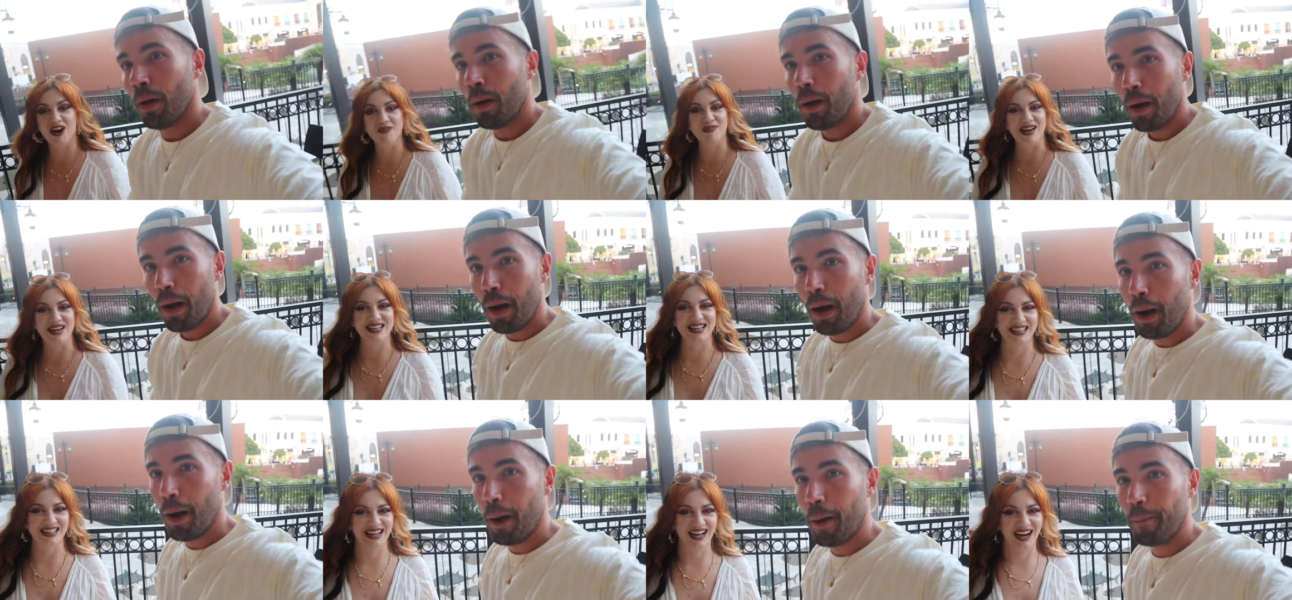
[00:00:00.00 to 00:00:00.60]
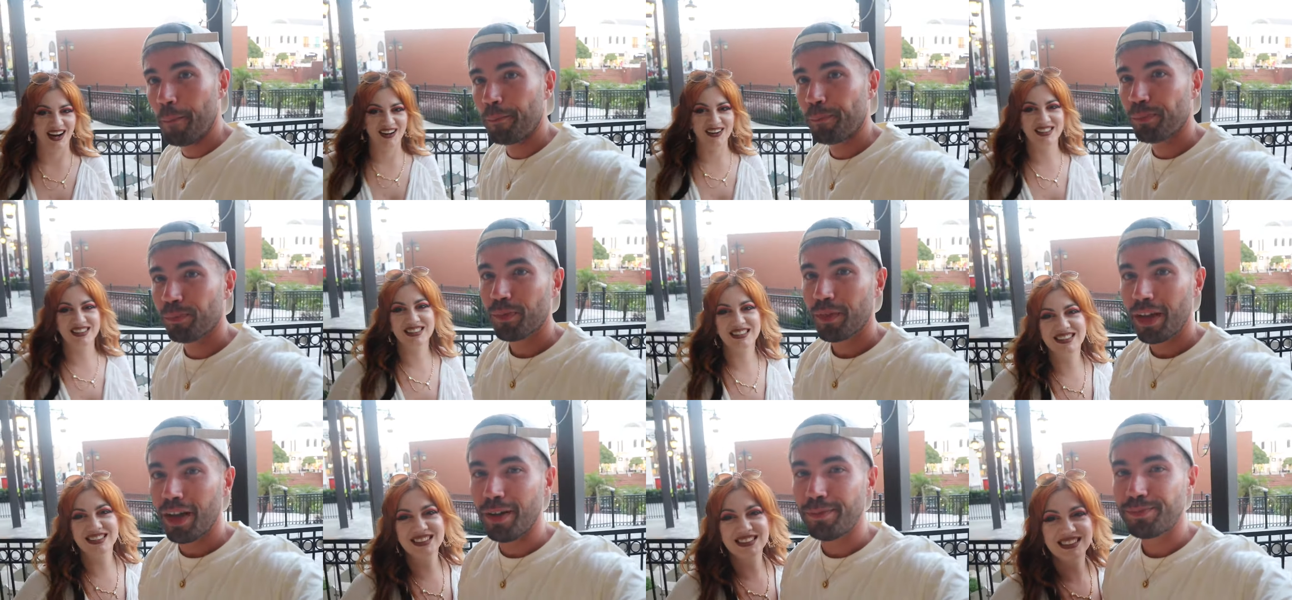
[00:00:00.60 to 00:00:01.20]
Speaker 1: are um,
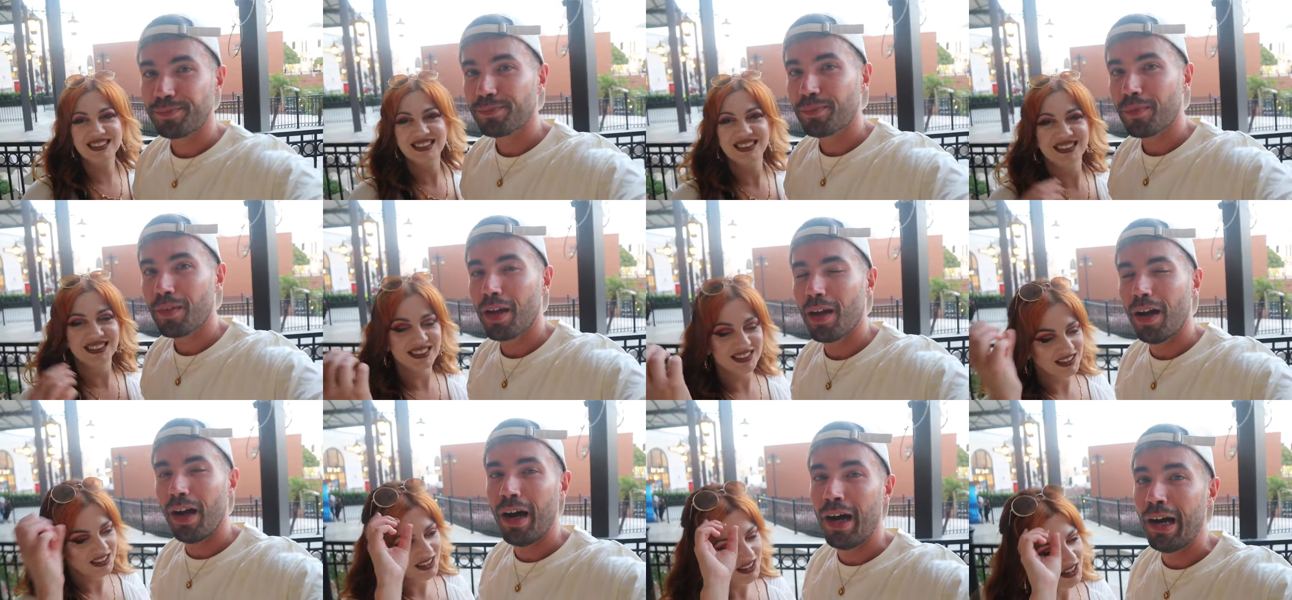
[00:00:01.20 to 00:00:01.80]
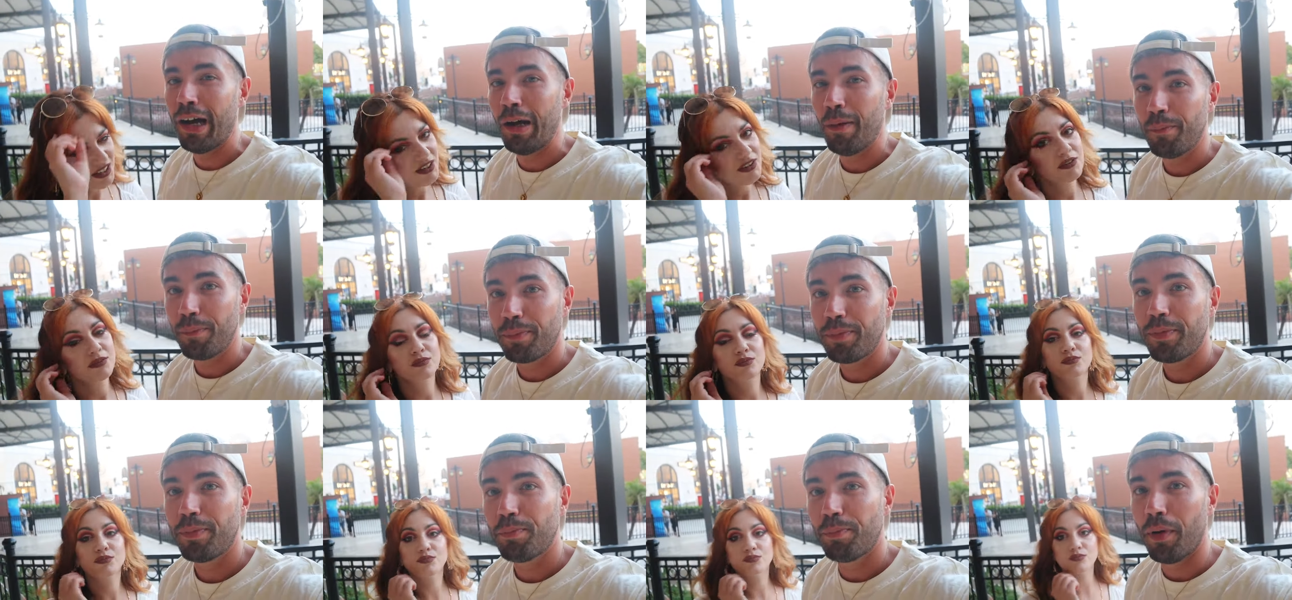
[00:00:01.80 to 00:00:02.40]
now. Yeah,
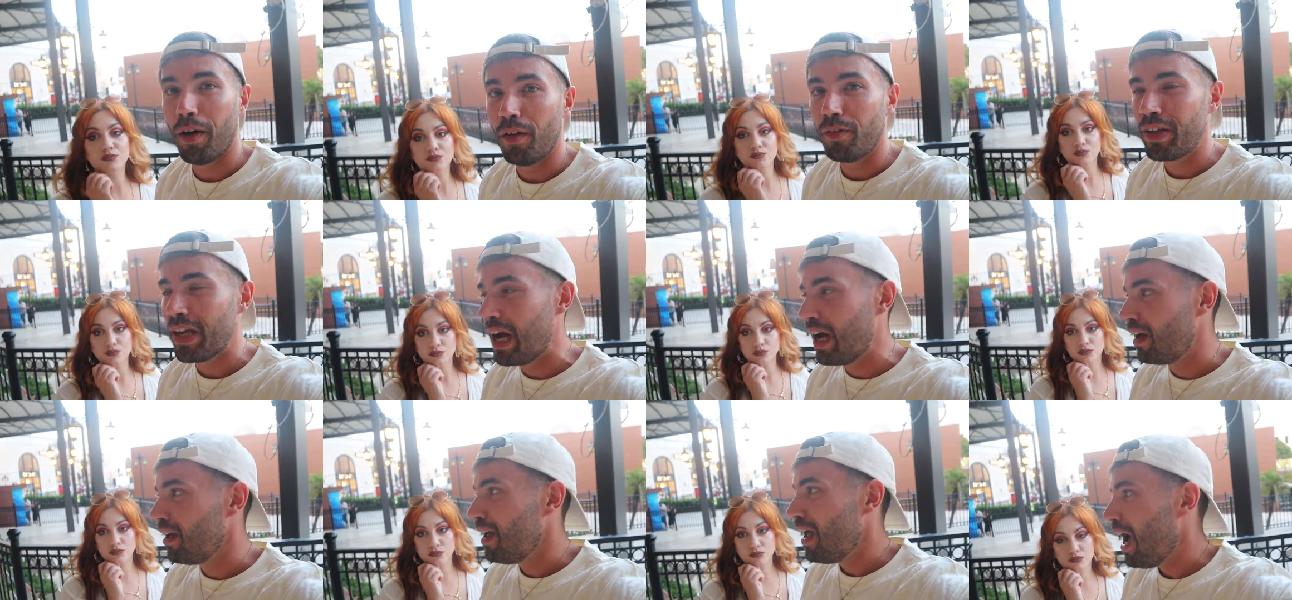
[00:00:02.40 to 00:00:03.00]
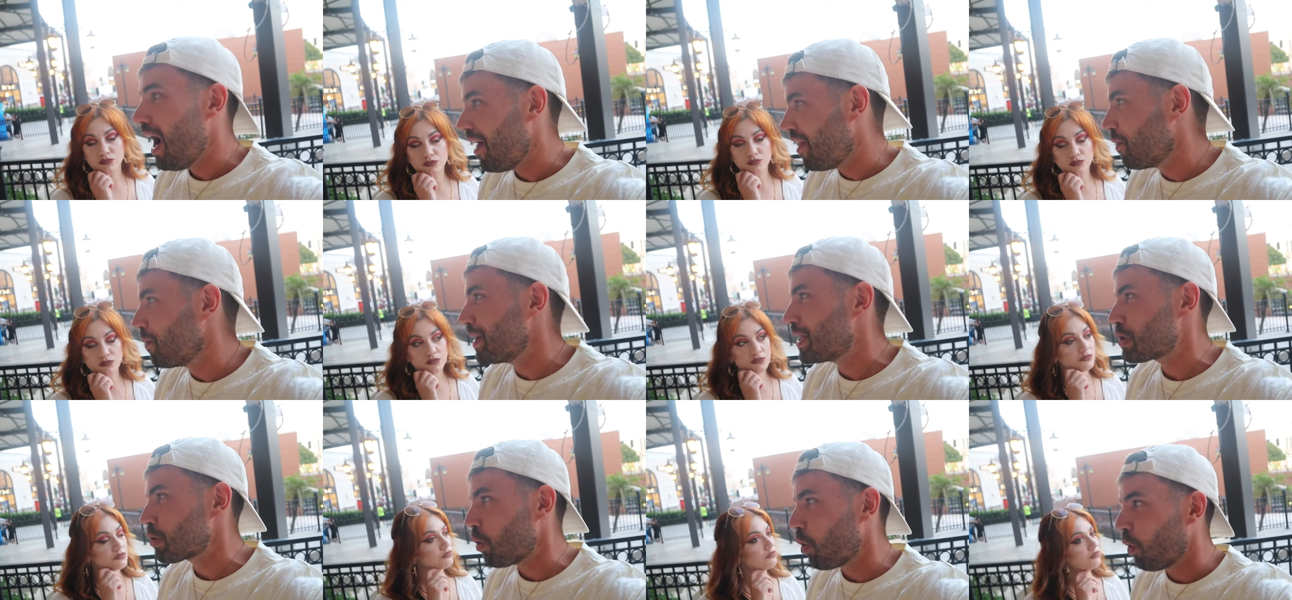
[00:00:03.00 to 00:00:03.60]
um, but yeah, and then
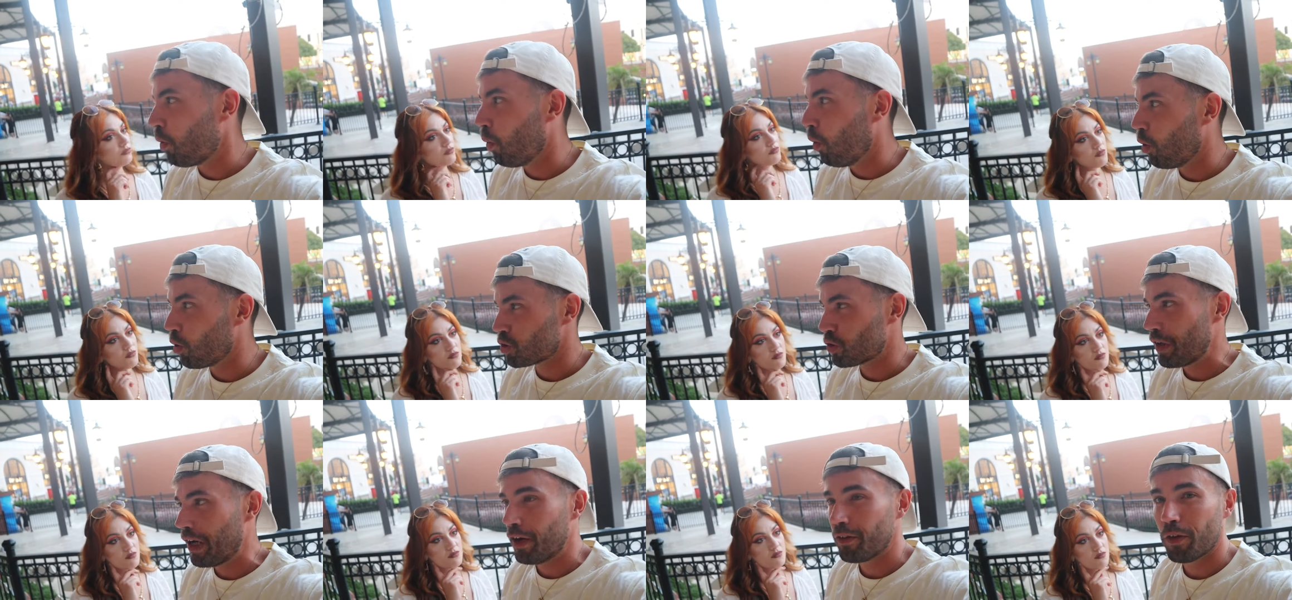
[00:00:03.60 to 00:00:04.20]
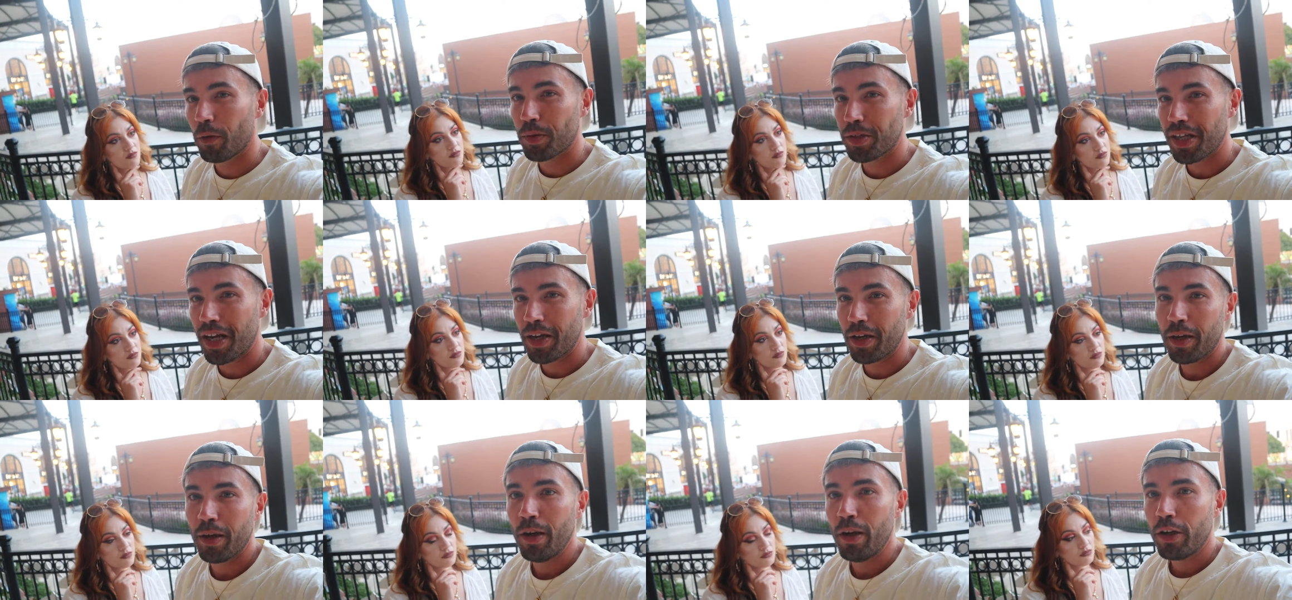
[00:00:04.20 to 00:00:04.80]
we sort of walked around. There was
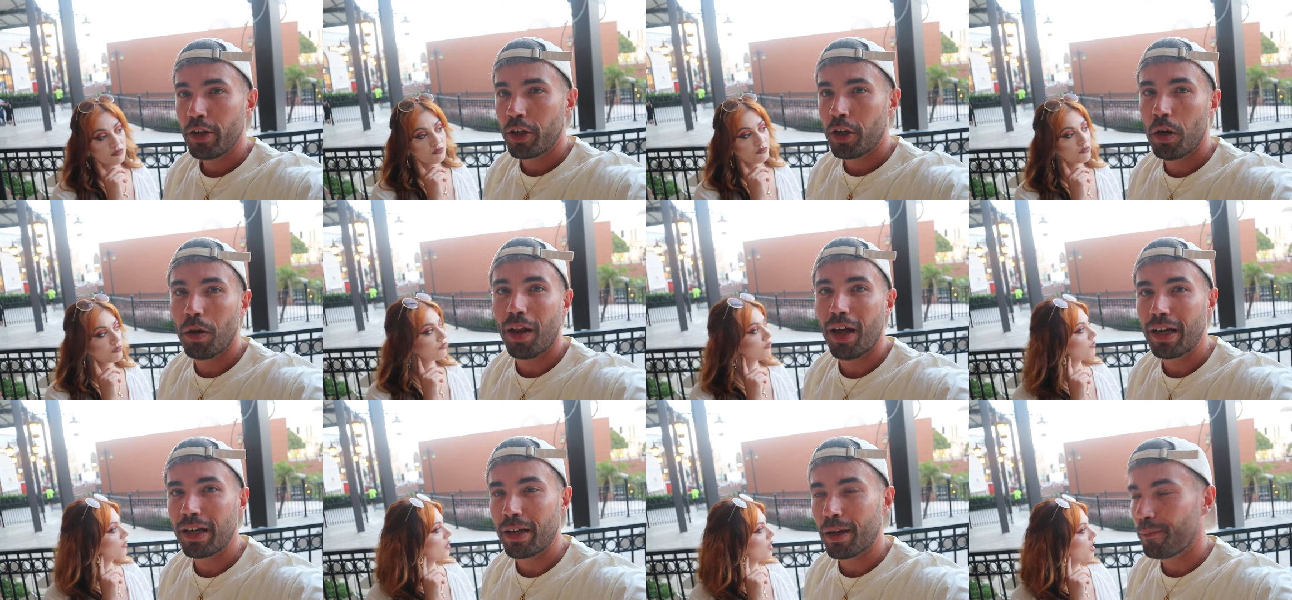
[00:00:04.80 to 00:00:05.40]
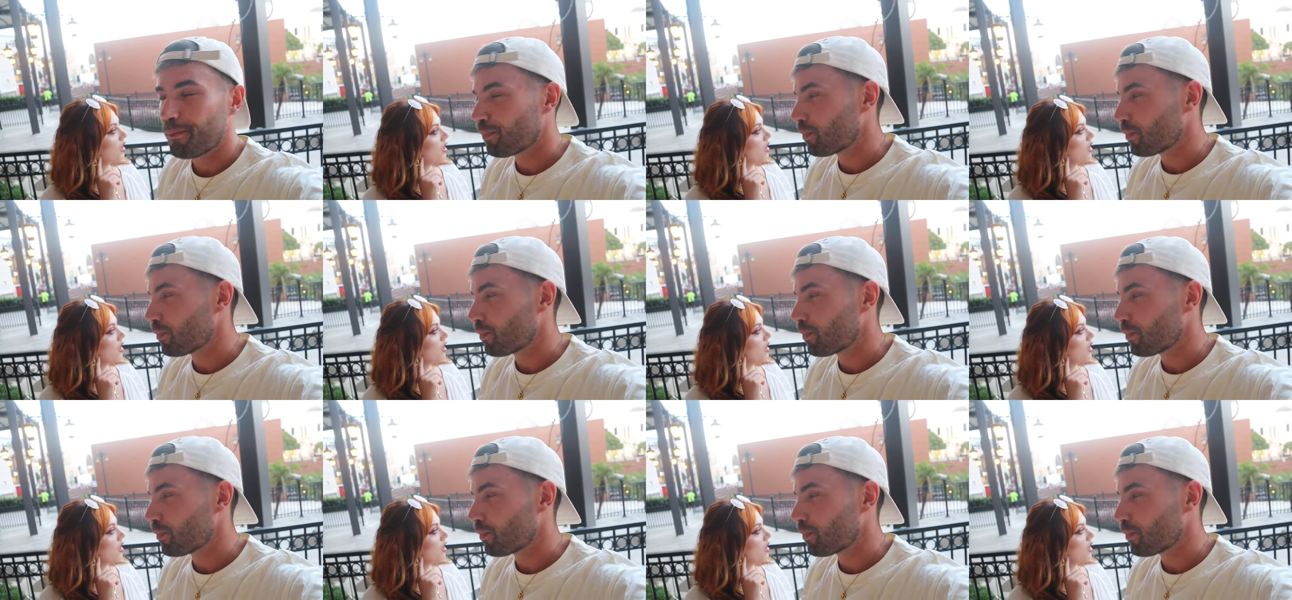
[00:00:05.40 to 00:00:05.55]
like you know like